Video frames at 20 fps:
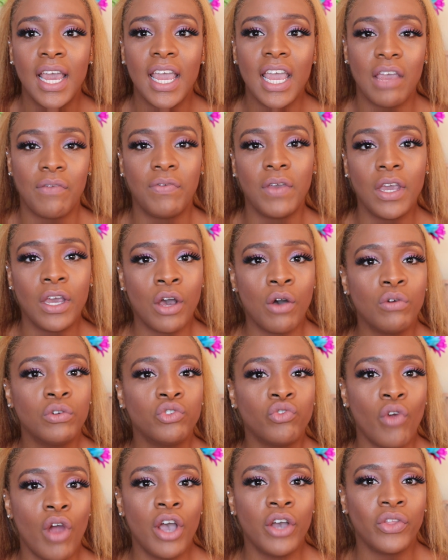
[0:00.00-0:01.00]
if it
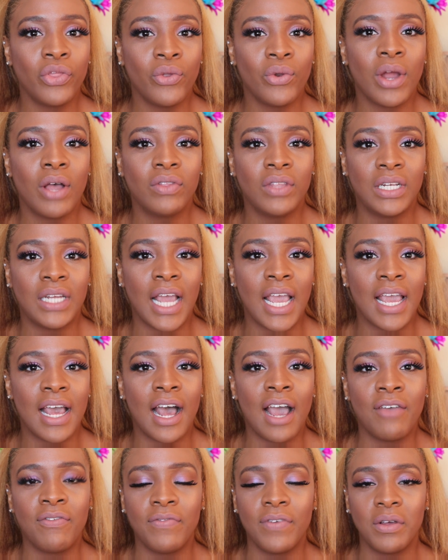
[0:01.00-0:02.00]
goes wrong throughout the day,
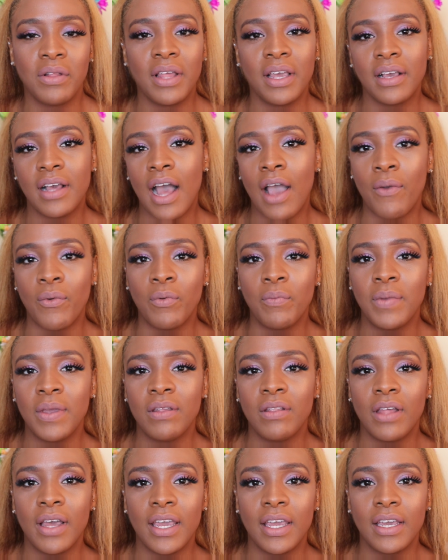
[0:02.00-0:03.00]
I feel like I will
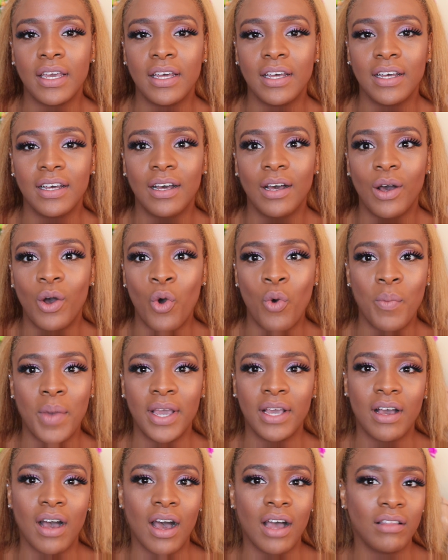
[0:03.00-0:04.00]
be like, oh
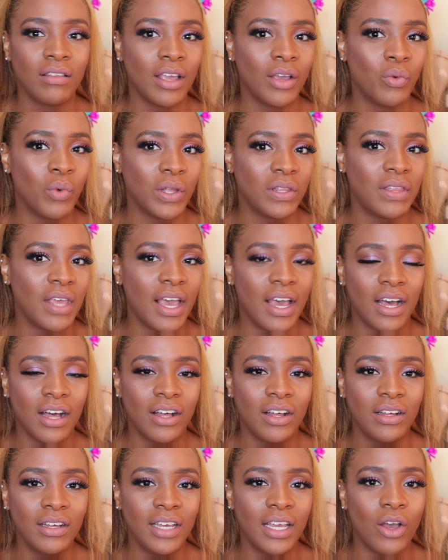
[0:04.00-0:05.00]
my god, like what the
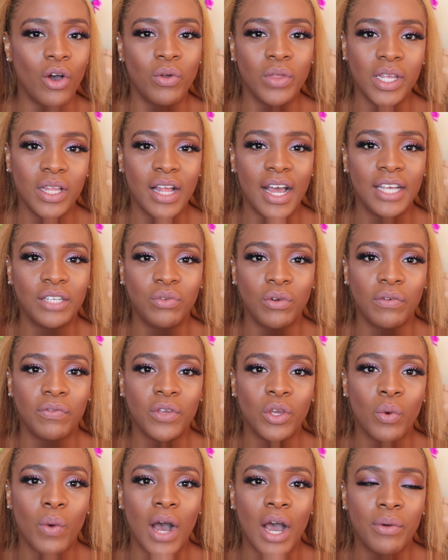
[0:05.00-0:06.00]
hell? It only lasts for a
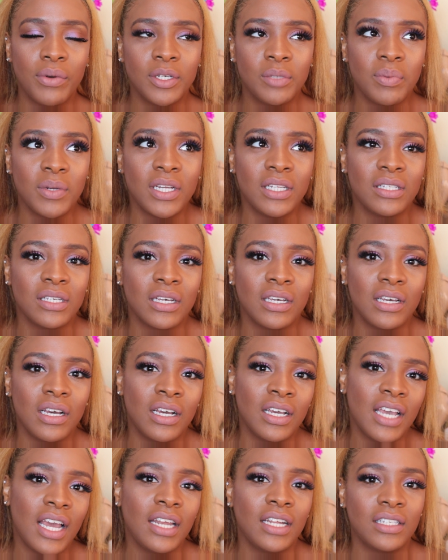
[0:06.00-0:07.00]
few hours, but it's
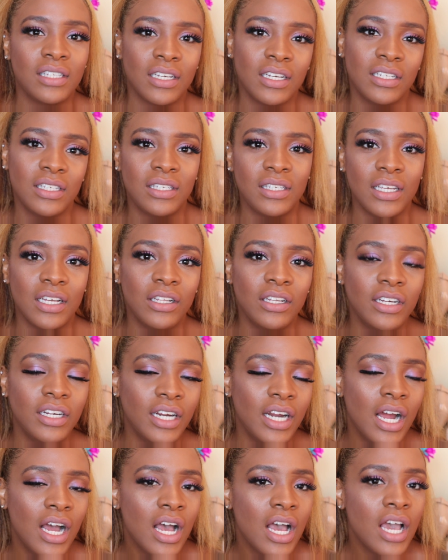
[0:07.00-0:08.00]
again, it's a
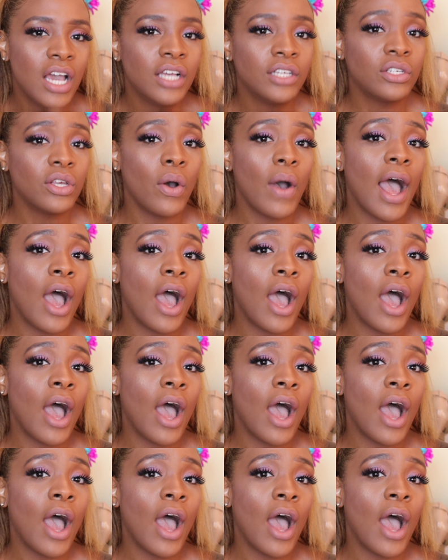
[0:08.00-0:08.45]
concealer. So